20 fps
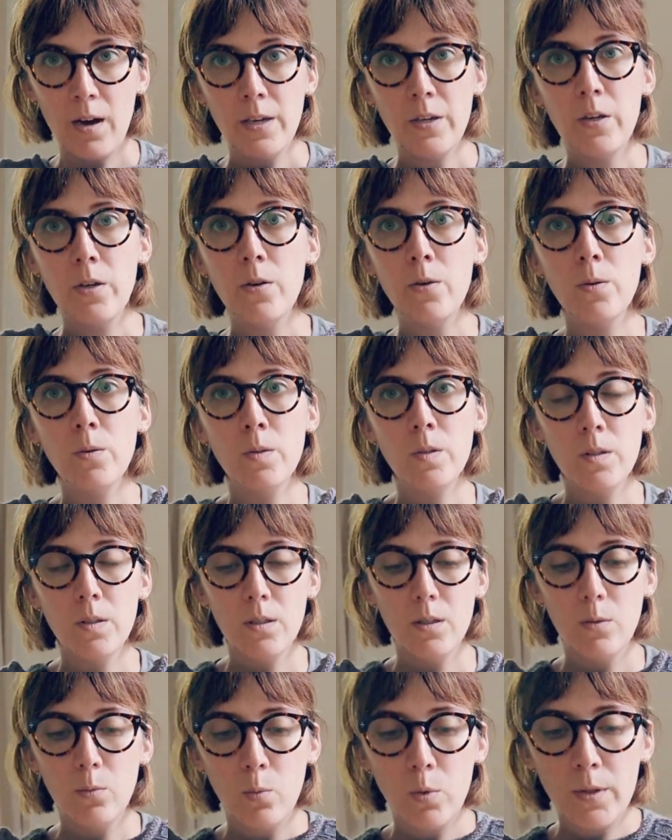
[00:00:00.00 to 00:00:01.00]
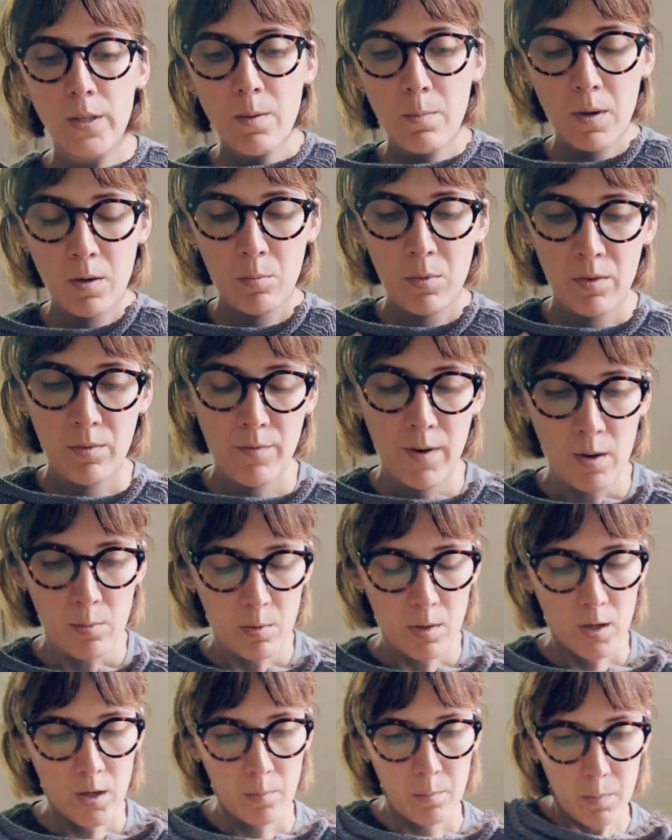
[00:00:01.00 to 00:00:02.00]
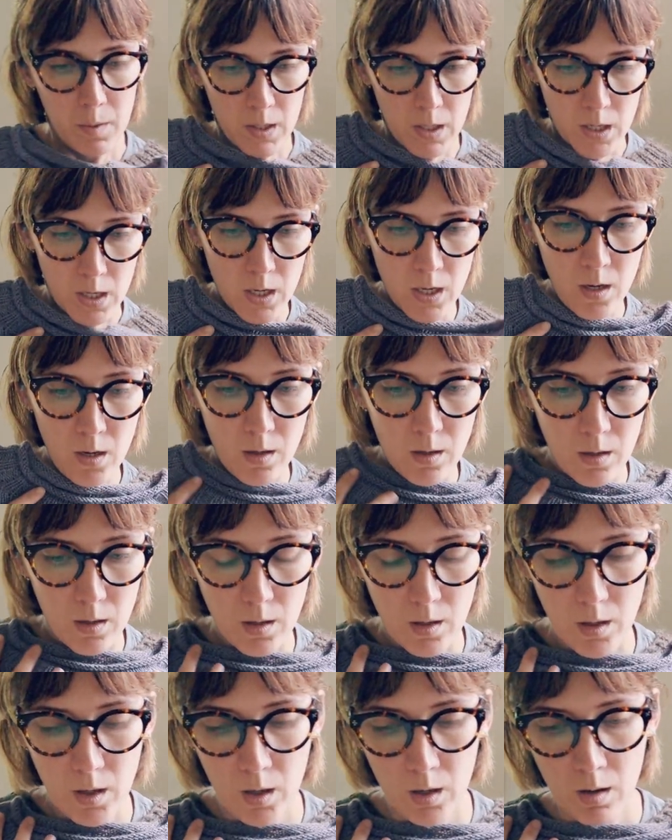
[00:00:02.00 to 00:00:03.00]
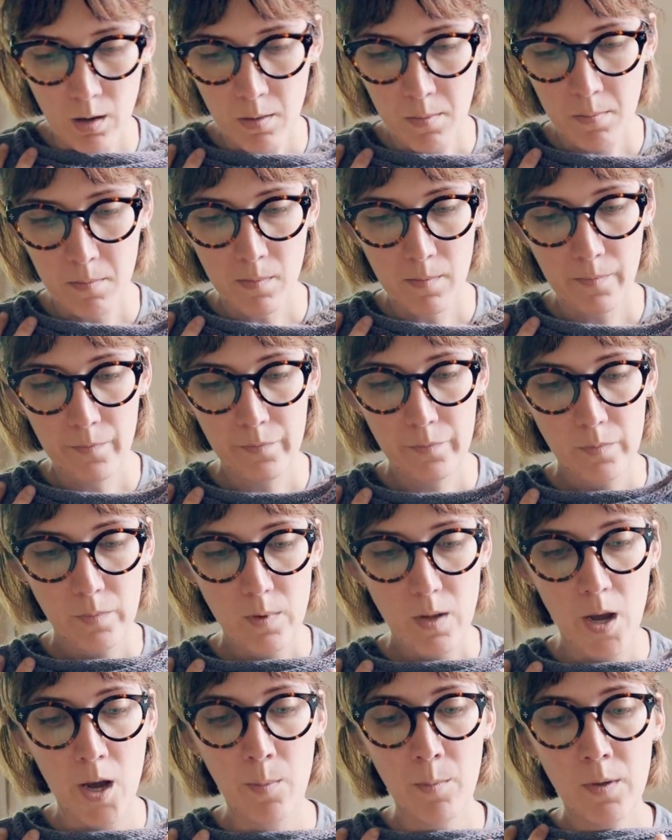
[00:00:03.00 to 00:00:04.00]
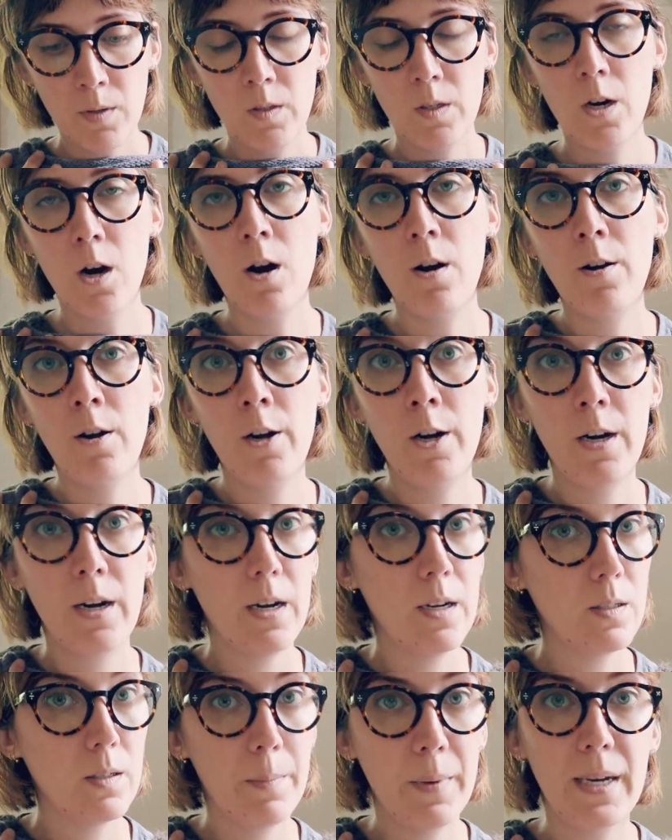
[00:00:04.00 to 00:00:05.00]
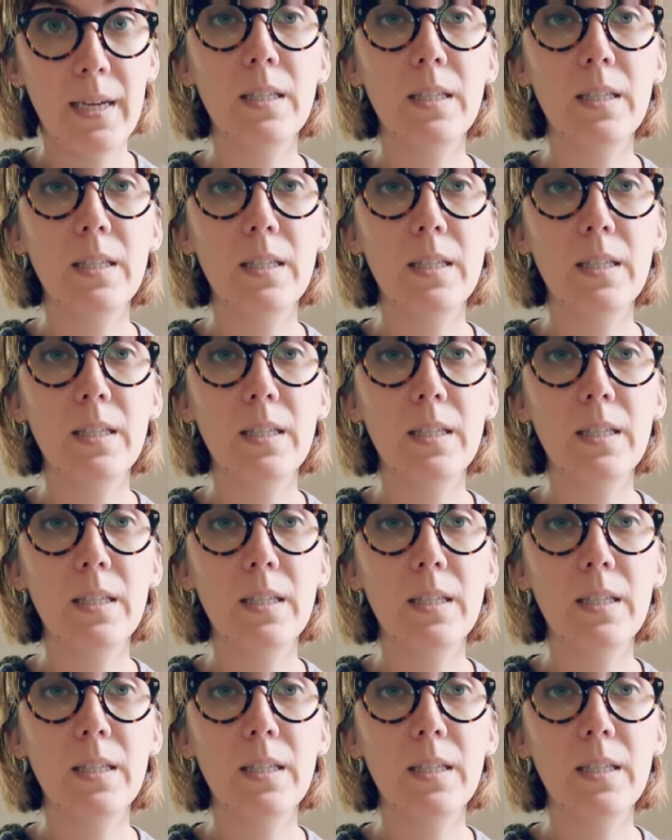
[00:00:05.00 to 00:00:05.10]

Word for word: I used Woolly Mammoth Fibre Company. Um, Emma's yarn is